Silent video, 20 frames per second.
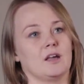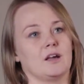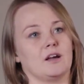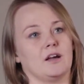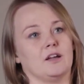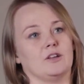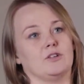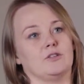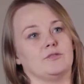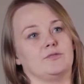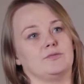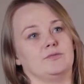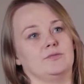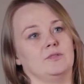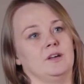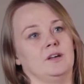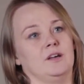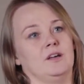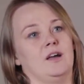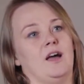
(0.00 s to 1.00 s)
kind of
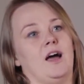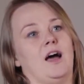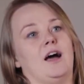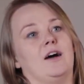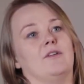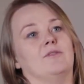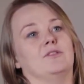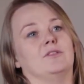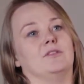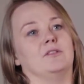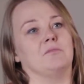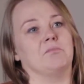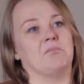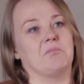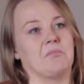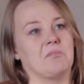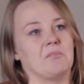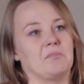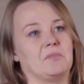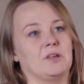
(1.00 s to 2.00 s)
have an
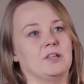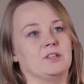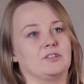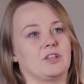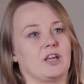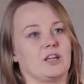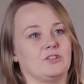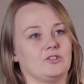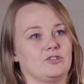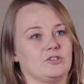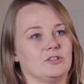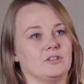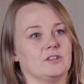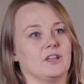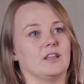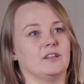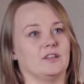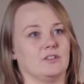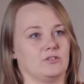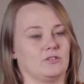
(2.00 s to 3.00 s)
intention
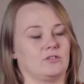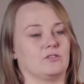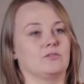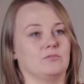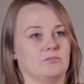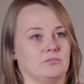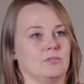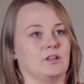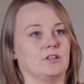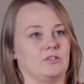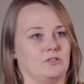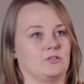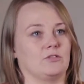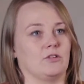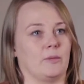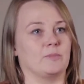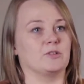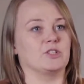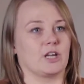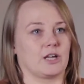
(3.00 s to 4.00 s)
that it's
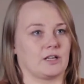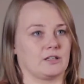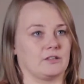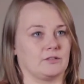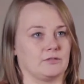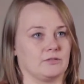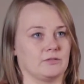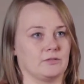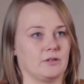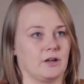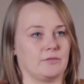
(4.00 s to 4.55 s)
objective.